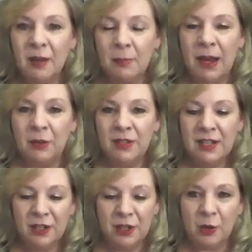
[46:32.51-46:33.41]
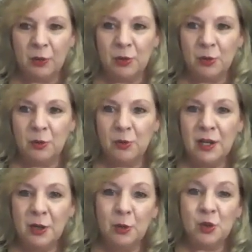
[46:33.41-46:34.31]
about, you know, who
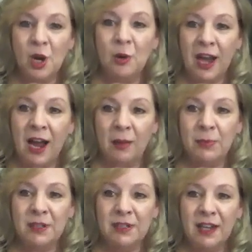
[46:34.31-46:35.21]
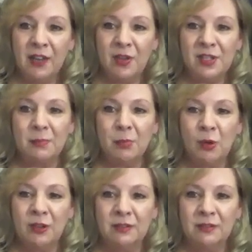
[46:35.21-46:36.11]
showed up in this
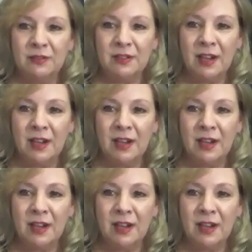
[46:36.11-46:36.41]
important